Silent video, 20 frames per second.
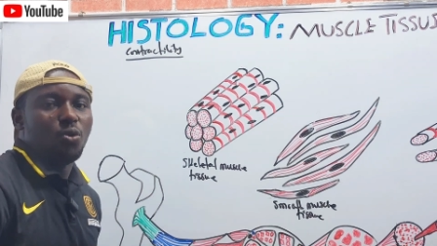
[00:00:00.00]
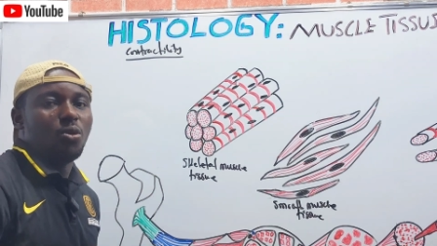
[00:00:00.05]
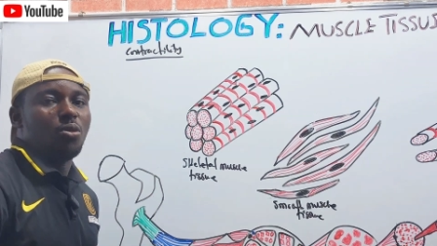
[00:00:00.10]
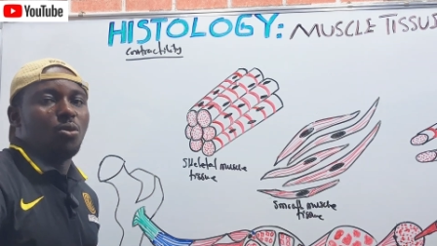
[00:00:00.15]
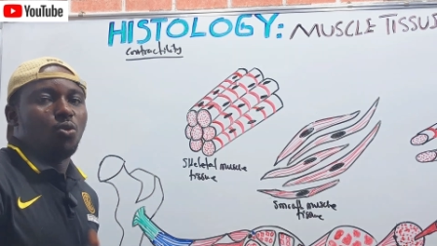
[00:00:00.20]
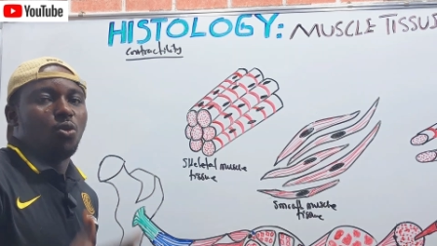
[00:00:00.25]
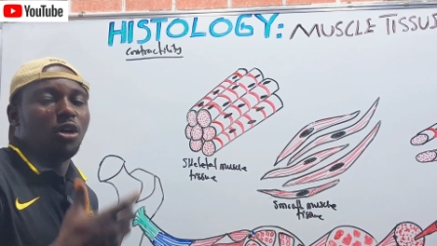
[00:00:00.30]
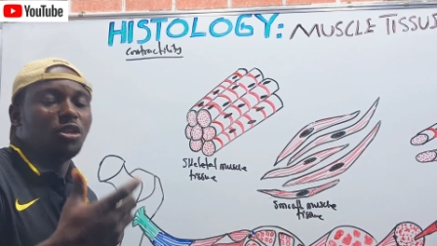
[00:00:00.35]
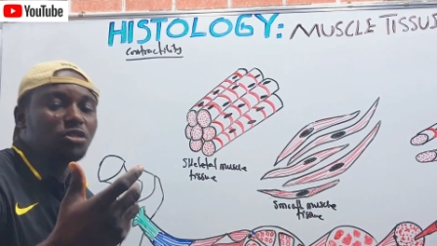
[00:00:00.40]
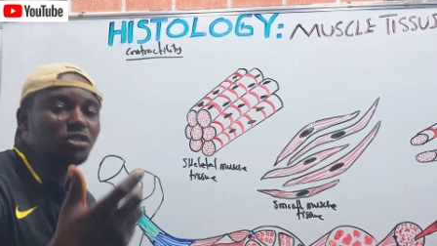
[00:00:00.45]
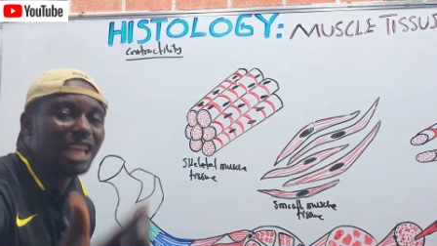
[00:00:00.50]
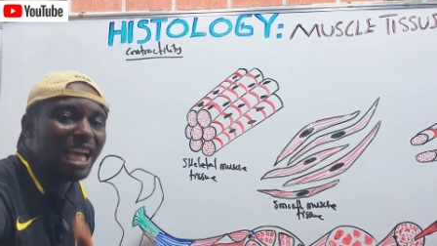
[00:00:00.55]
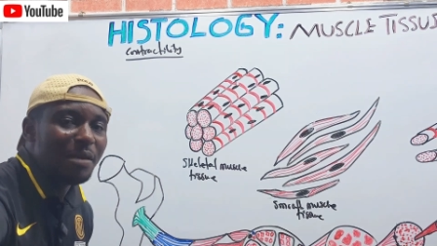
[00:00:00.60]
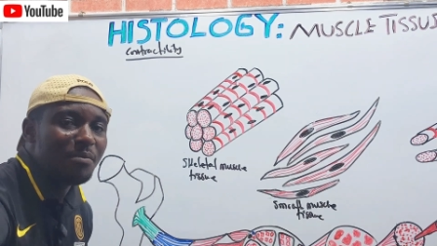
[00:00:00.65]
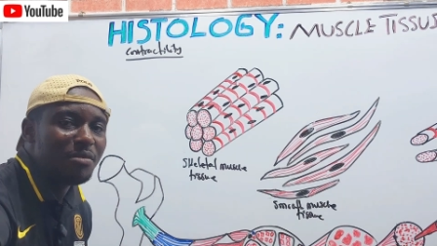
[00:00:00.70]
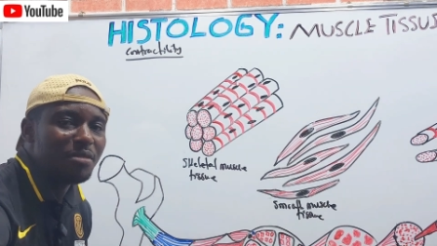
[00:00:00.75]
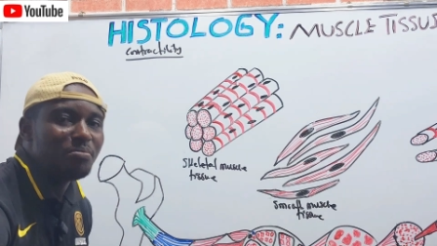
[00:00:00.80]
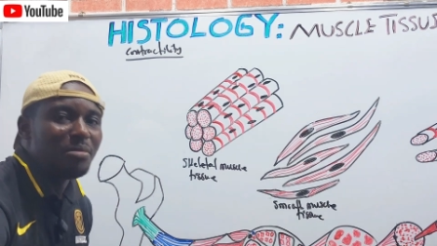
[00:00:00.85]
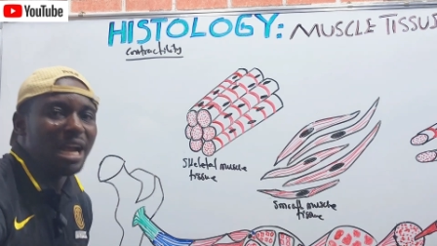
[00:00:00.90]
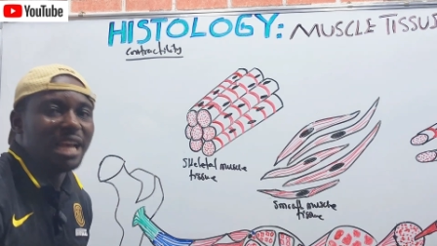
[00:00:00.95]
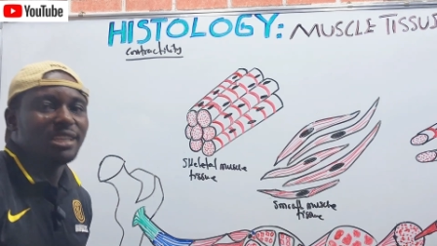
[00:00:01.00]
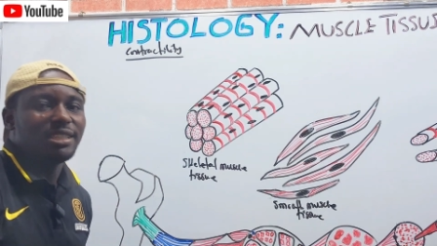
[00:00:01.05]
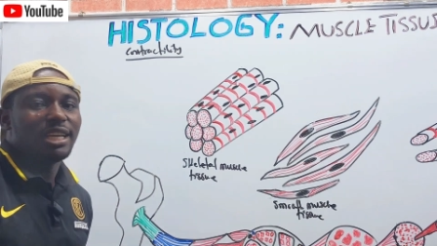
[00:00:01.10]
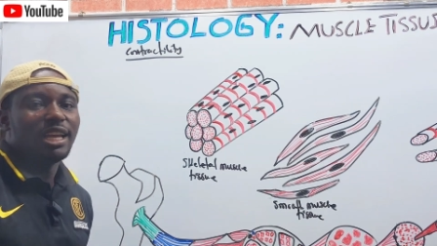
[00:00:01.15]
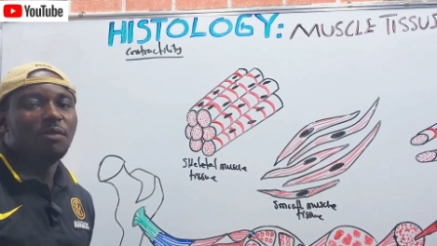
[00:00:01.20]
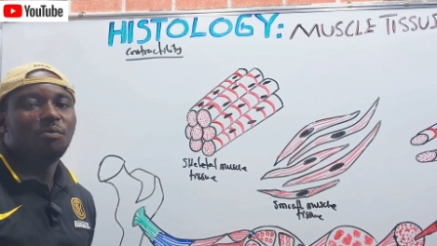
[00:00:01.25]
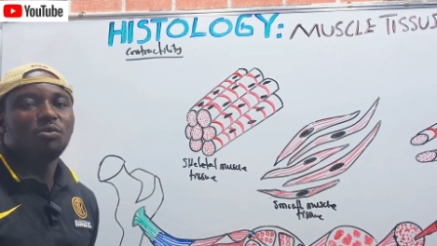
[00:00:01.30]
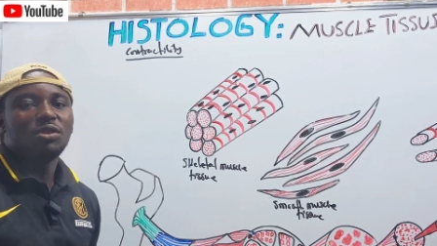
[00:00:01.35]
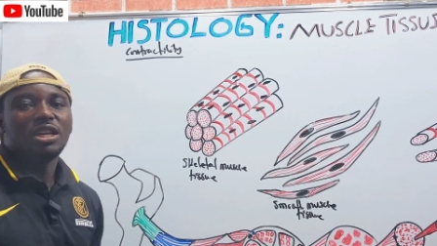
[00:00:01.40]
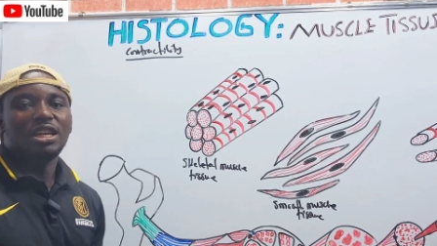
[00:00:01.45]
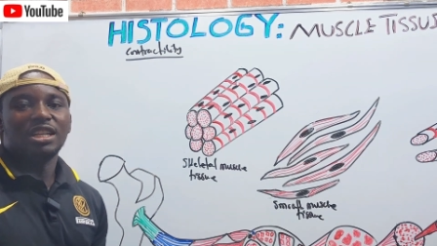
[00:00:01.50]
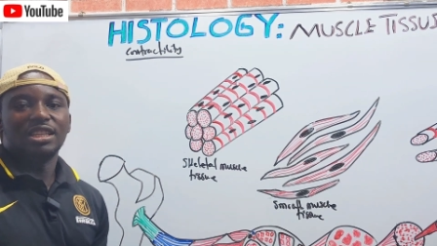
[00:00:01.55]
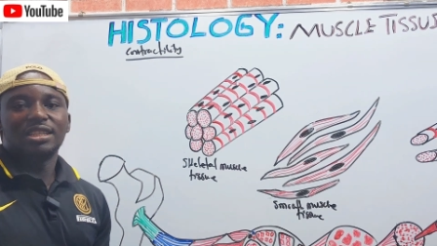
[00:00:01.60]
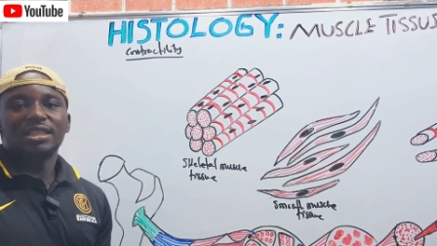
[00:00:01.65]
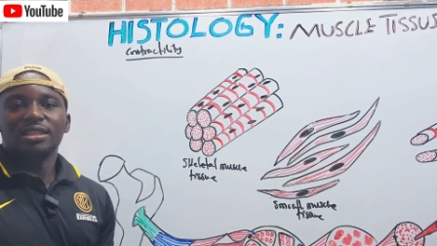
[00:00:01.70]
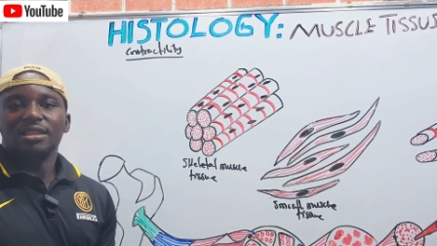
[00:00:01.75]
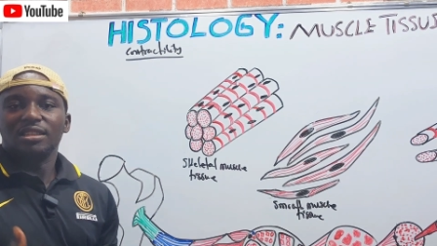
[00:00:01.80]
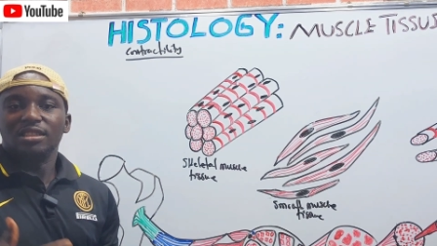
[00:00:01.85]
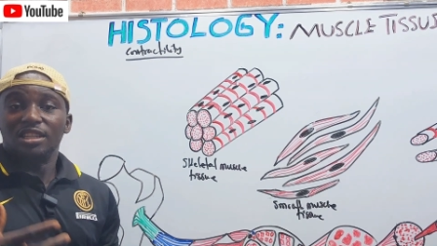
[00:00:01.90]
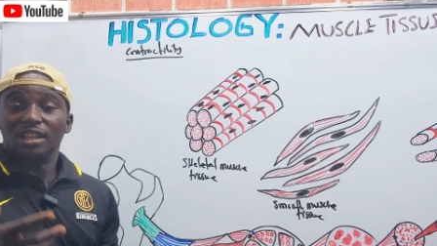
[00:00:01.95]
What do I mean by saying it
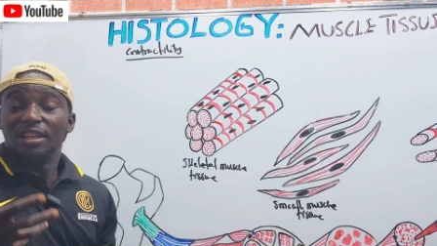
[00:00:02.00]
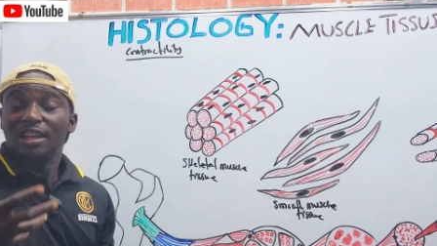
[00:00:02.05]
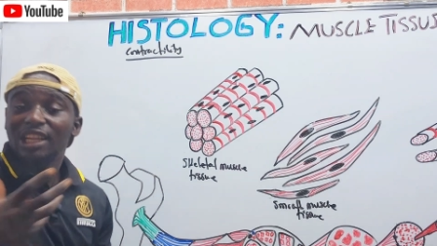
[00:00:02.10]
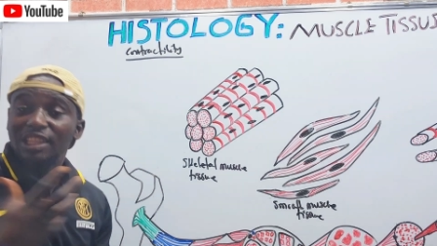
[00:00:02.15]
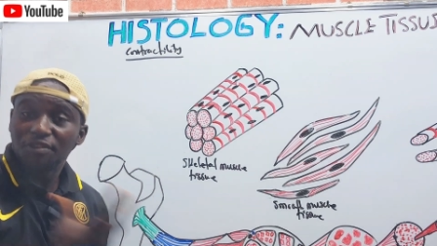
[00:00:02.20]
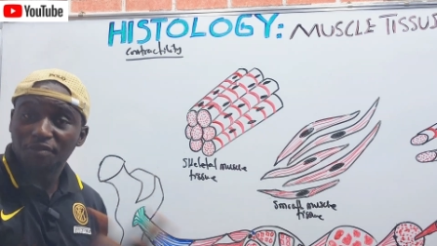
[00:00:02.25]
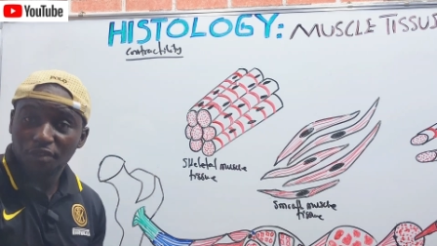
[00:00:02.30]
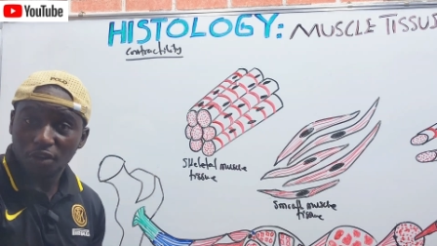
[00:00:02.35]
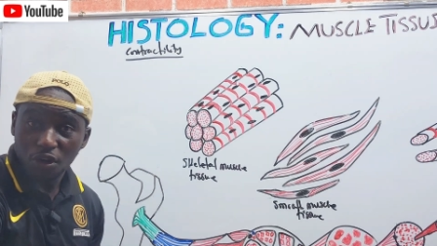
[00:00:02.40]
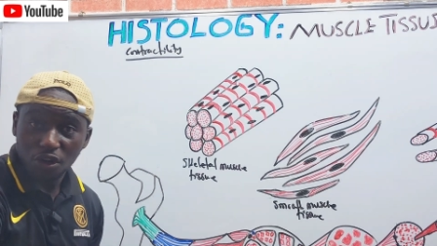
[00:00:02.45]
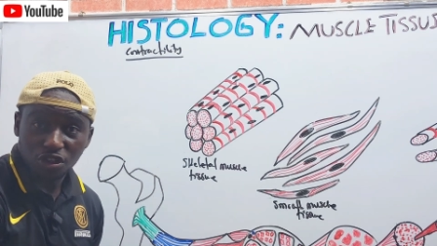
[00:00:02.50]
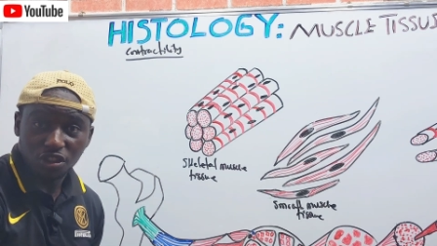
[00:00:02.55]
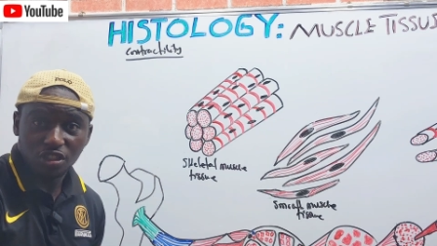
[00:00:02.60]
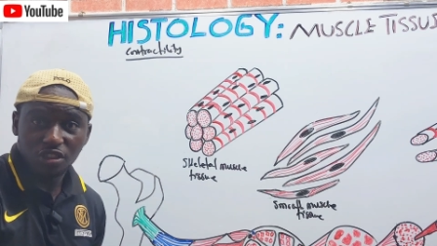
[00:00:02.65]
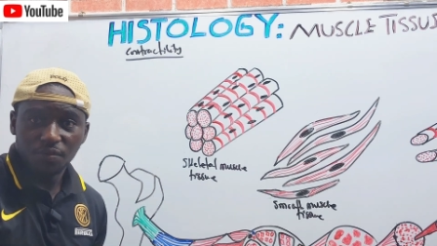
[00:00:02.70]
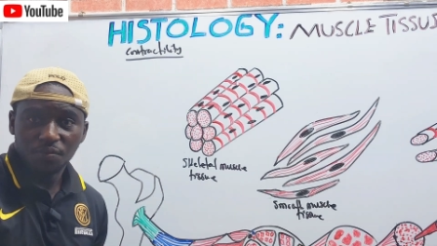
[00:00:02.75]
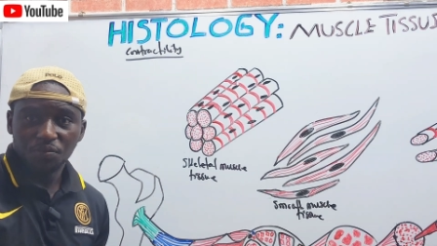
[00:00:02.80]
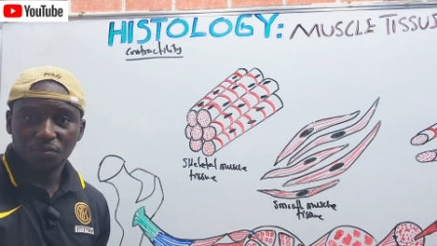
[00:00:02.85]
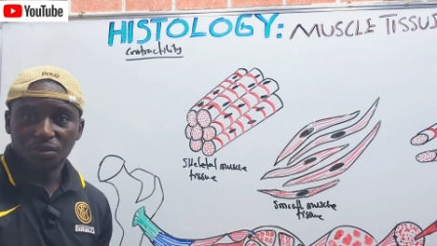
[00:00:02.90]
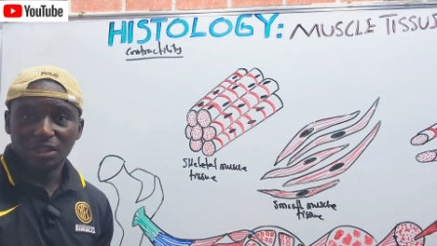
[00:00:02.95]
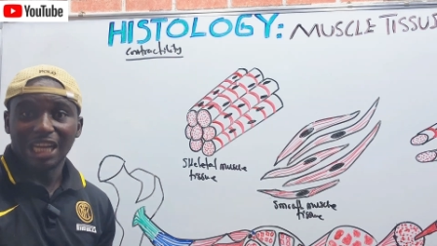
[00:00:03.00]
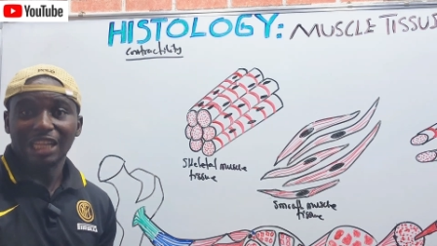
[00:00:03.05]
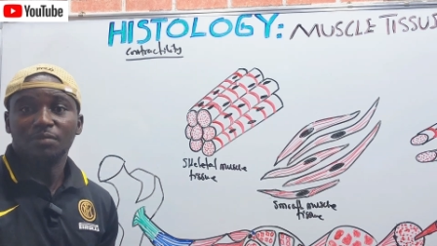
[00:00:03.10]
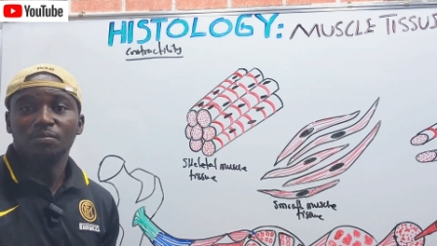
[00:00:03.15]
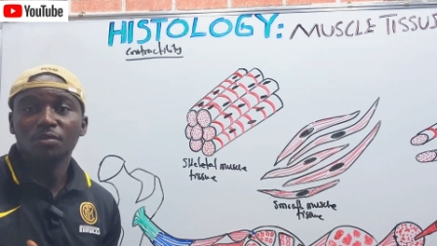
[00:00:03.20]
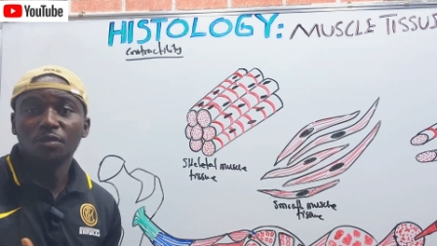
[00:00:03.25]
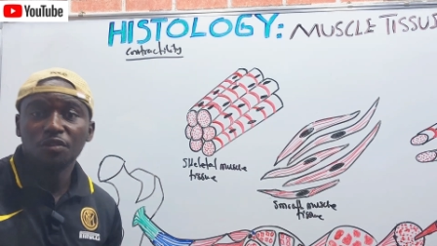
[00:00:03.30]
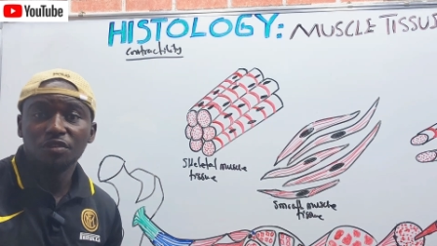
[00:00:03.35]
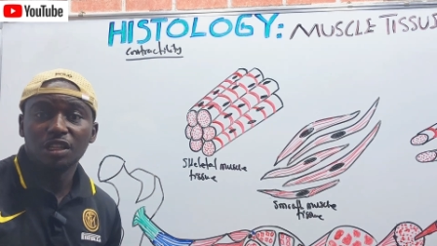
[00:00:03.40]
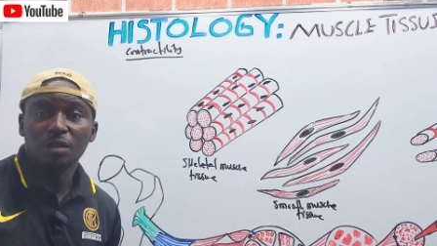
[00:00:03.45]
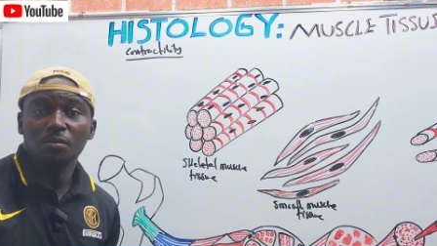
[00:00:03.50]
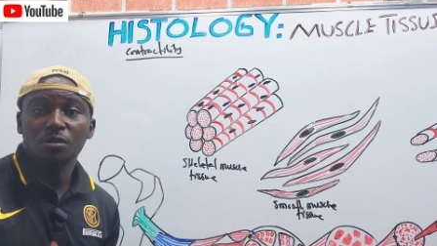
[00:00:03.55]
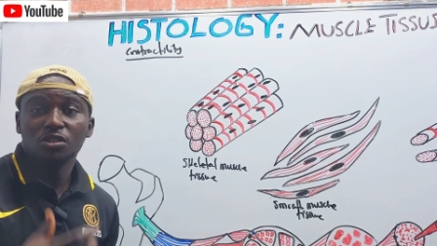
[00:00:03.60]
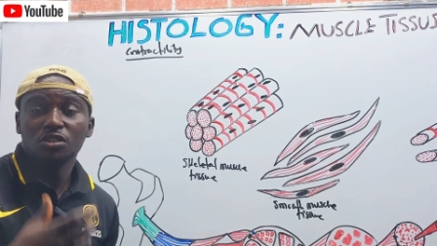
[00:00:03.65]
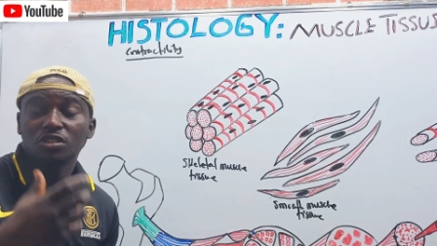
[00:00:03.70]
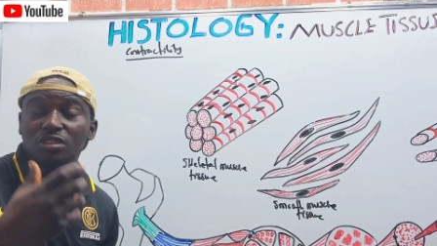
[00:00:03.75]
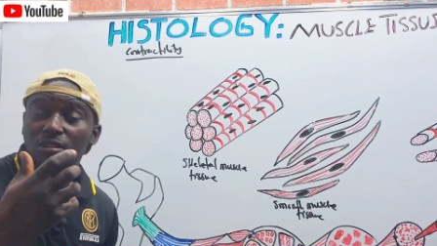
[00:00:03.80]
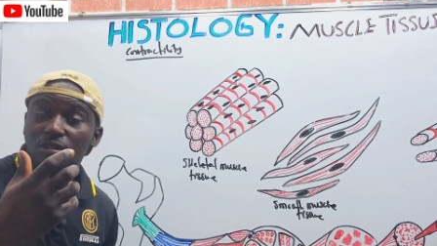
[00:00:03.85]
generates force that move the muscles,